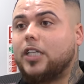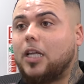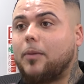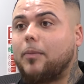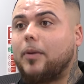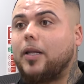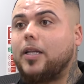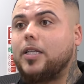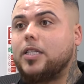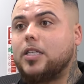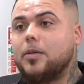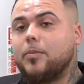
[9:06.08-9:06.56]

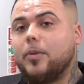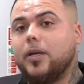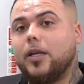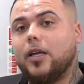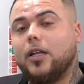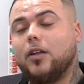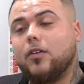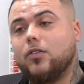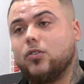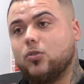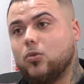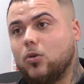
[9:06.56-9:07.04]
steaming into me.
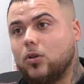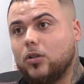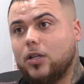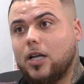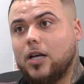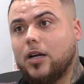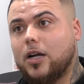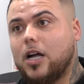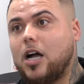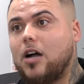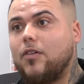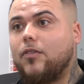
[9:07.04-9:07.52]
And I've sort of
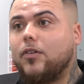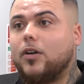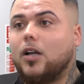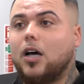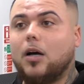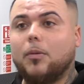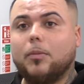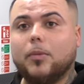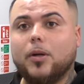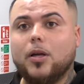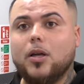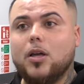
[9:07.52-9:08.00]
like covered
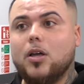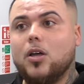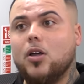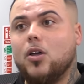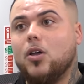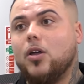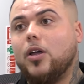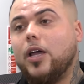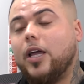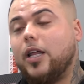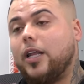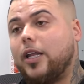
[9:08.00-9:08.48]
up
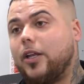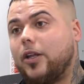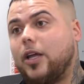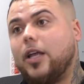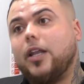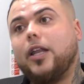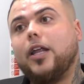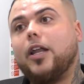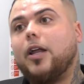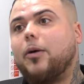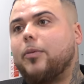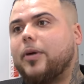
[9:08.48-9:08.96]
and then
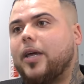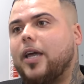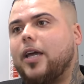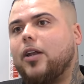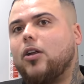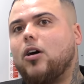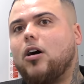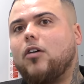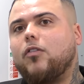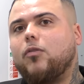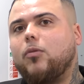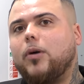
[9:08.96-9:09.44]
ended up
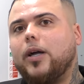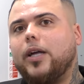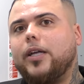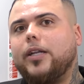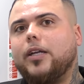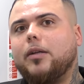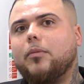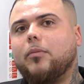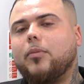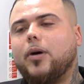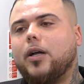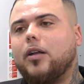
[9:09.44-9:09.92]
getting half
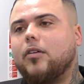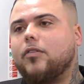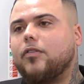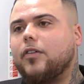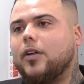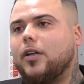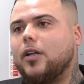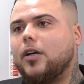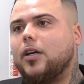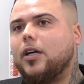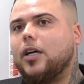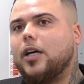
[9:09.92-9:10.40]
weighed in by the
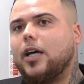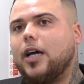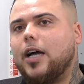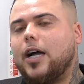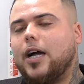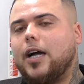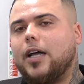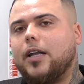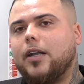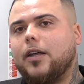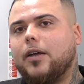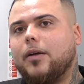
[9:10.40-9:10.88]
fella.
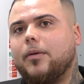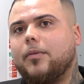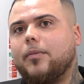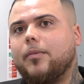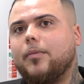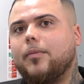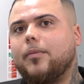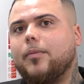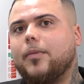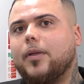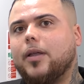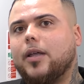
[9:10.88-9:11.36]
And
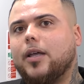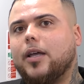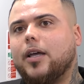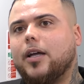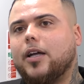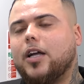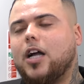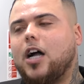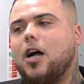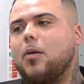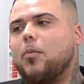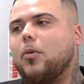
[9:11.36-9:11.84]
um,
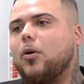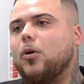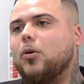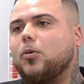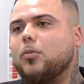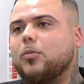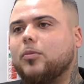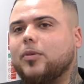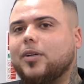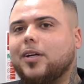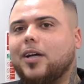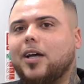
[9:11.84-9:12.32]
come
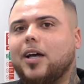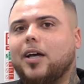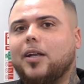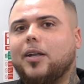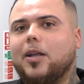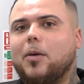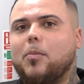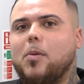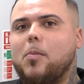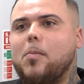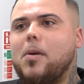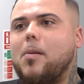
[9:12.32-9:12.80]
home
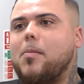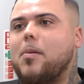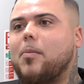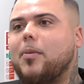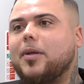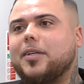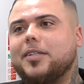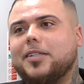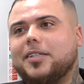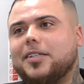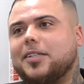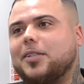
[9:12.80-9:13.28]
and like my mum and
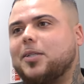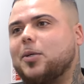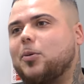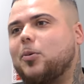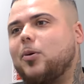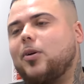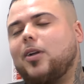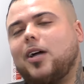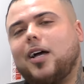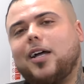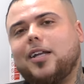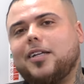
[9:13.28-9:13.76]
my sister
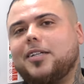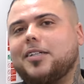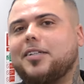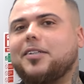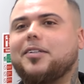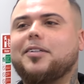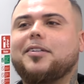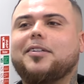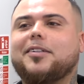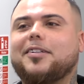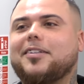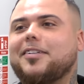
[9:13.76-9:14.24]
were like,
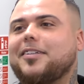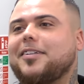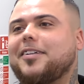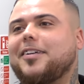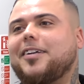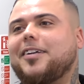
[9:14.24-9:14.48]
listen,